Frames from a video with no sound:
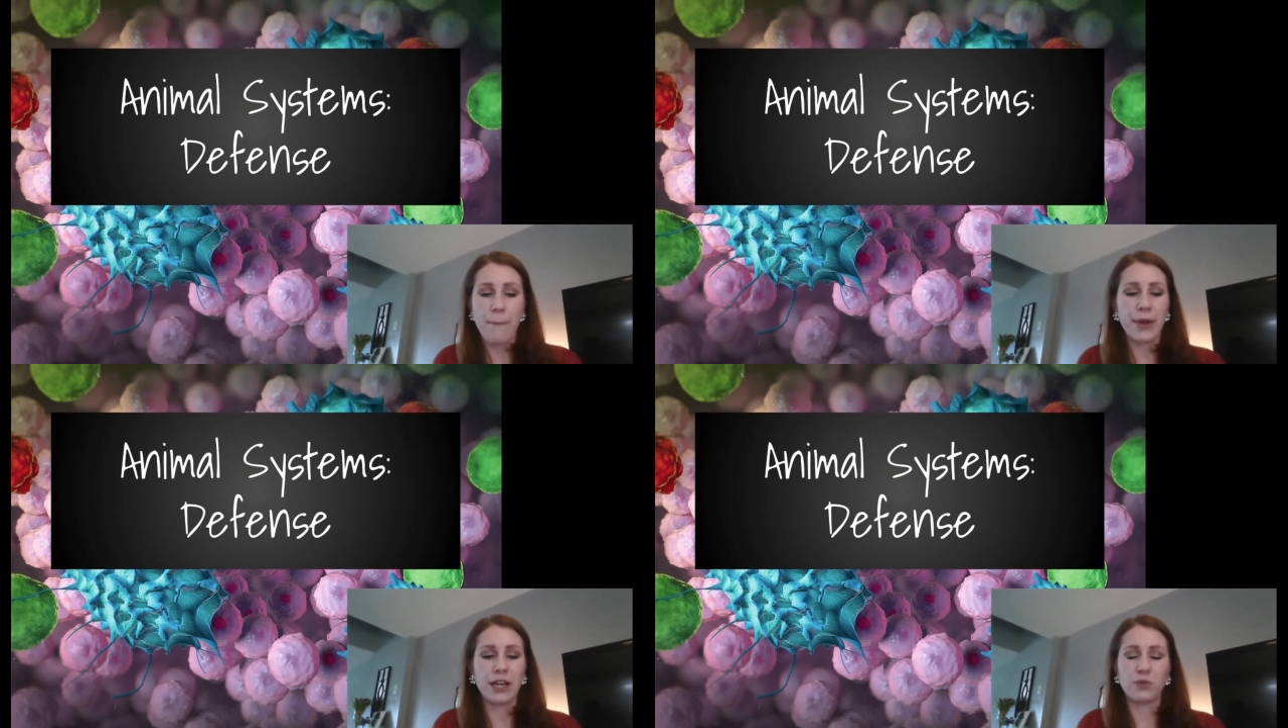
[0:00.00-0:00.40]

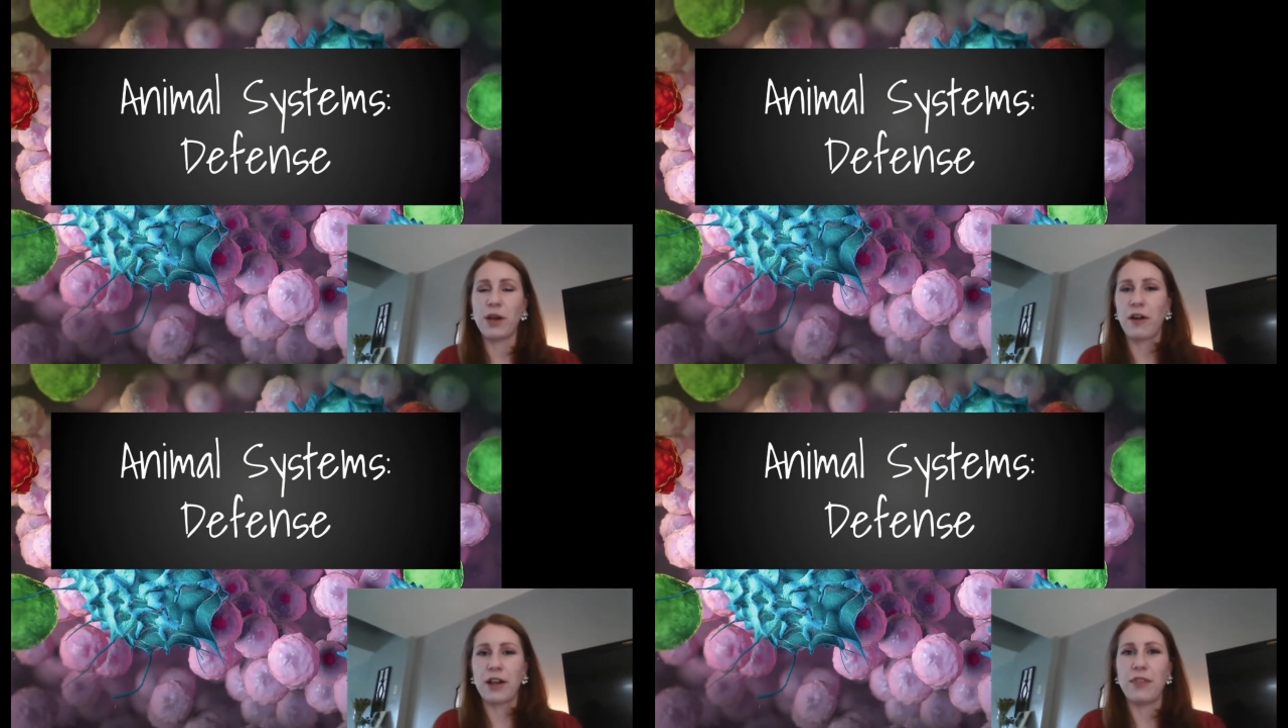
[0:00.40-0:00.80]
because
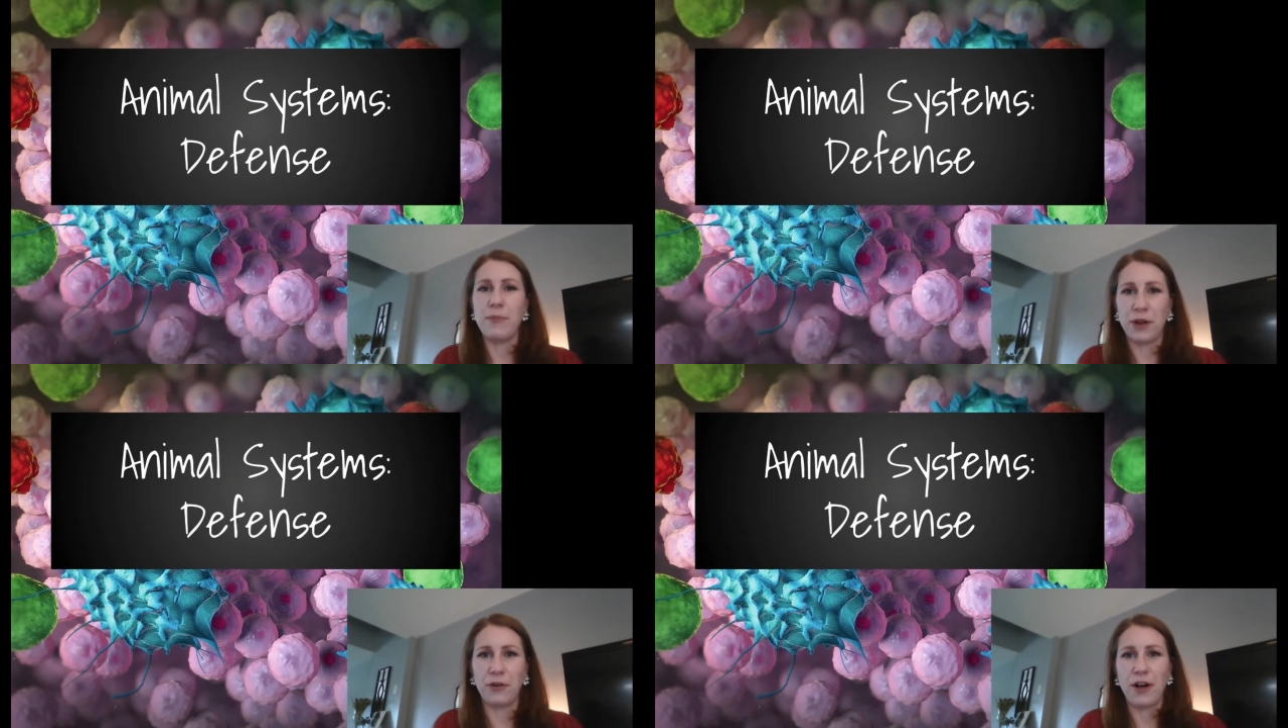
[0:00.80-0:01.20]
we are in the
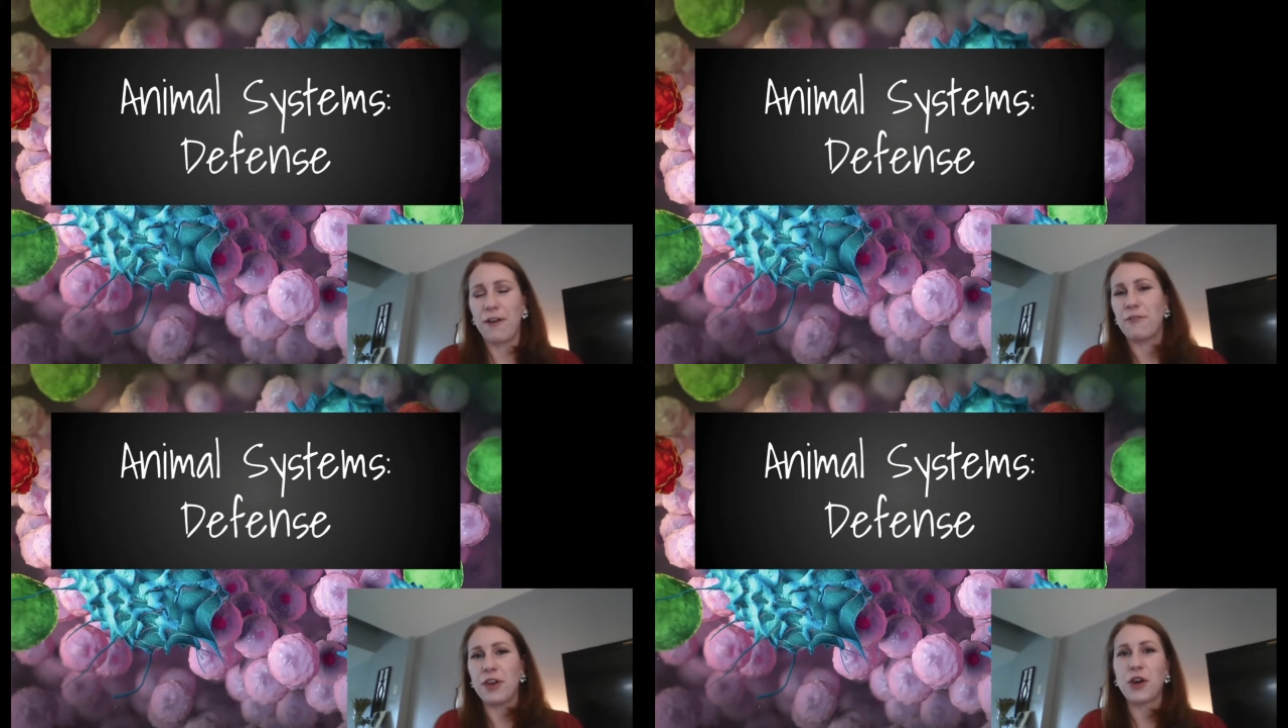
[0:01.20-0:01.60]
middle
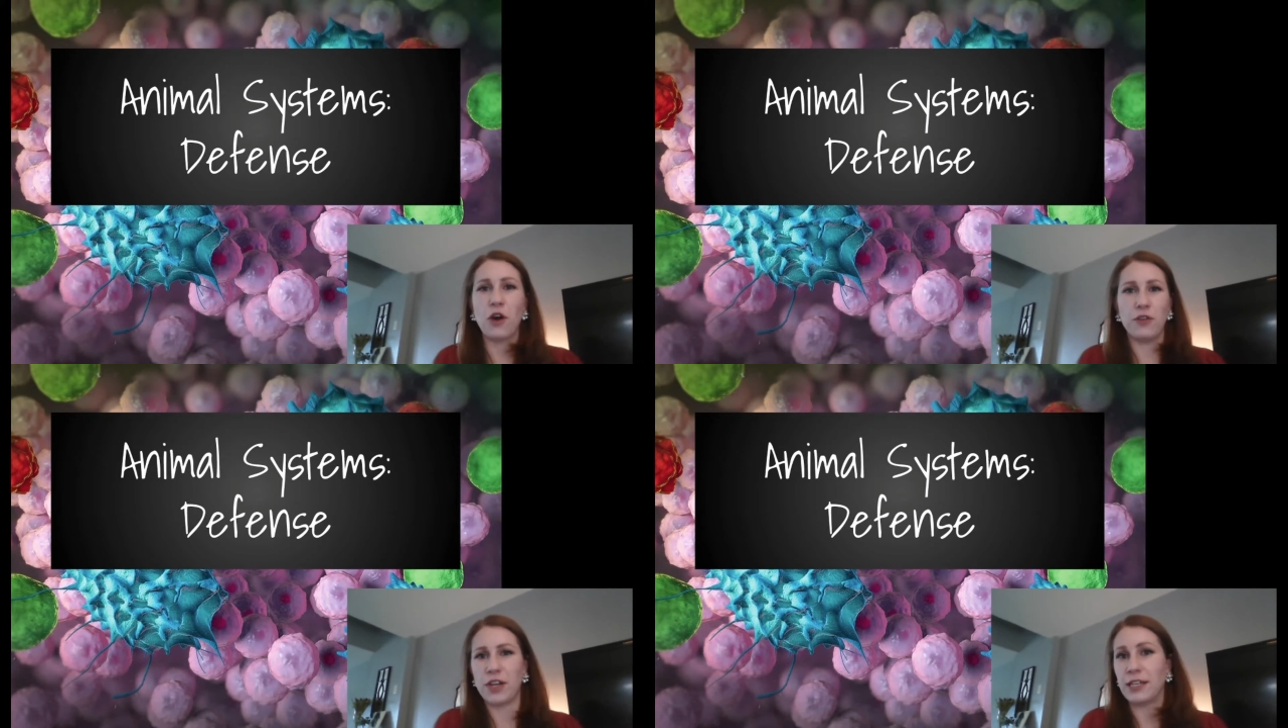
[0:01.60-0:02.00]
of the
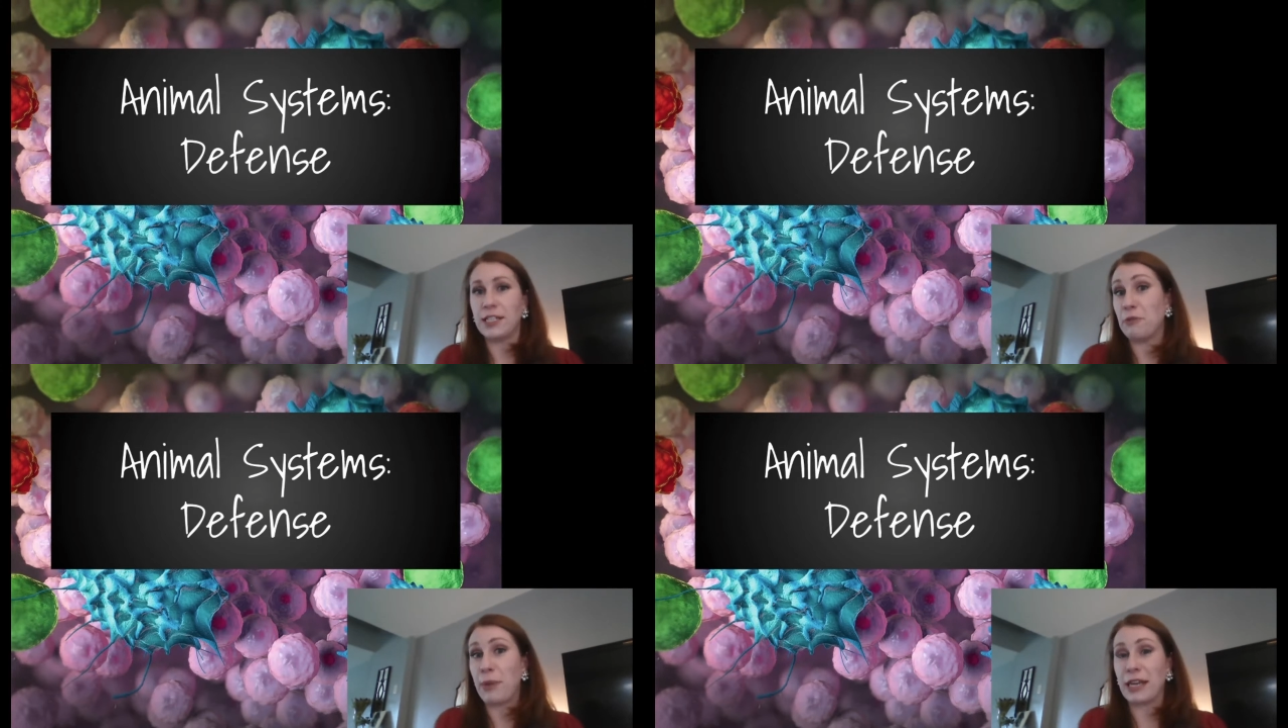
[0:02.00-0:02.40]

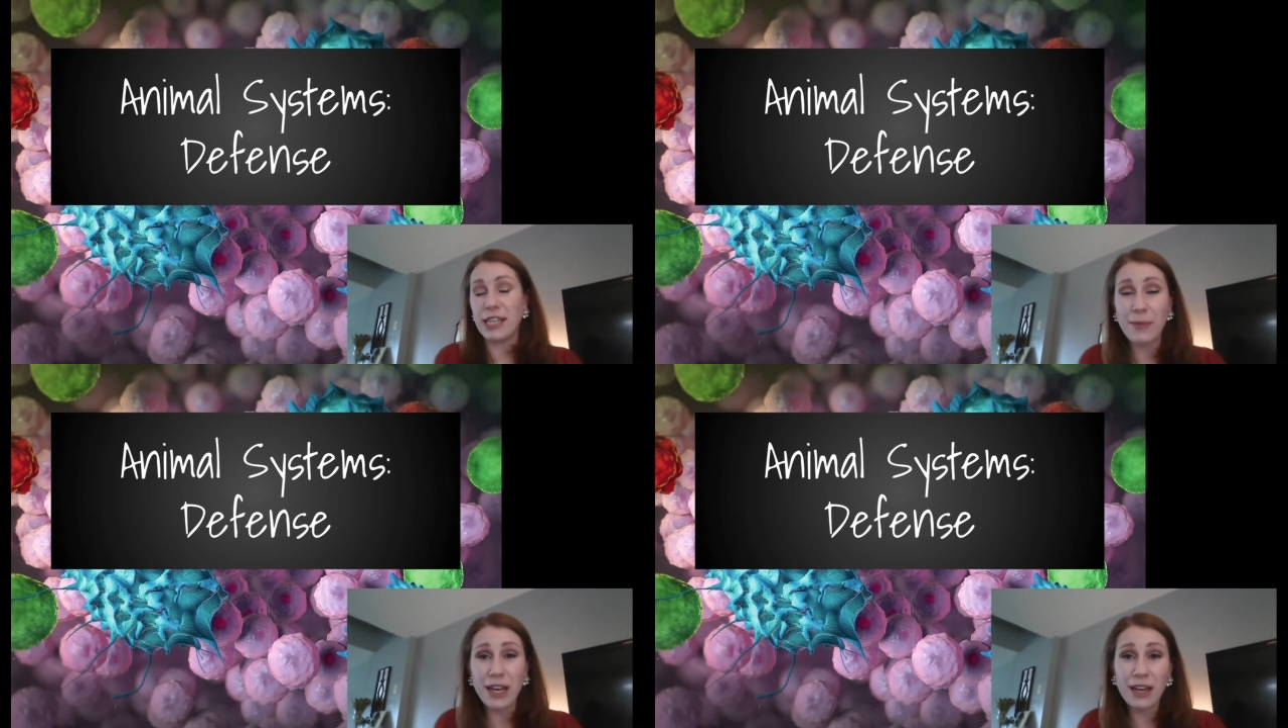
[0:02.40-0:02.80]
COVID-19
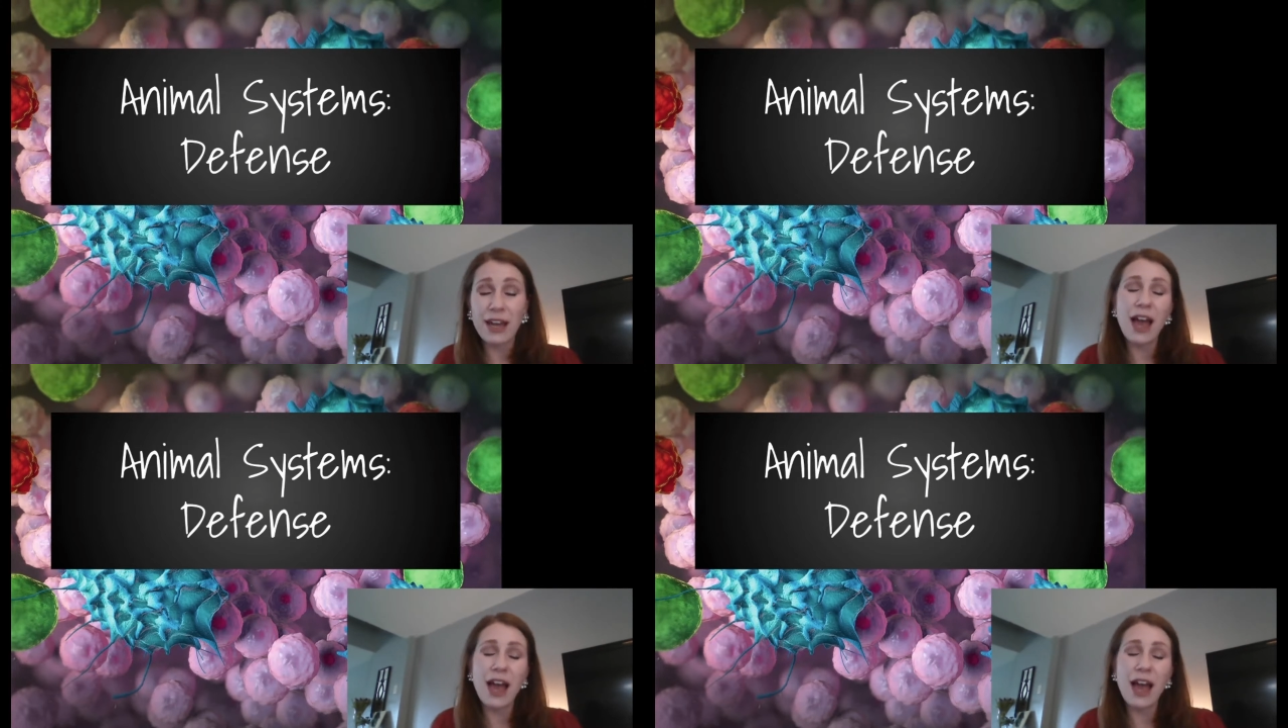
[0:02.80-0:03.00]
pandemic,